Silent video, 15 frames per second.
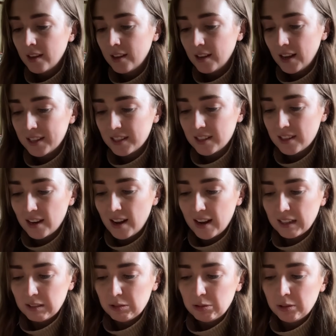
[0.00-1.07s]
as a
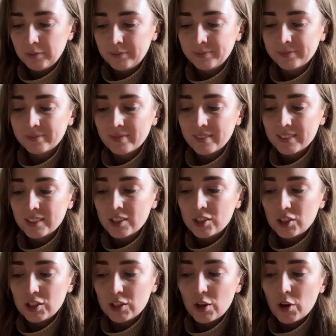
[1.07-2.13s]
snack. Oh,
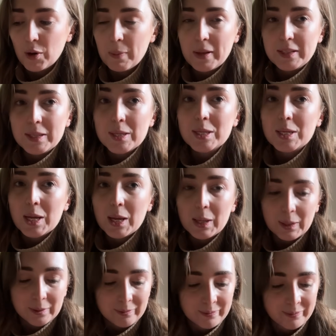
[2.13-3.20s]
she's gone a bit stale.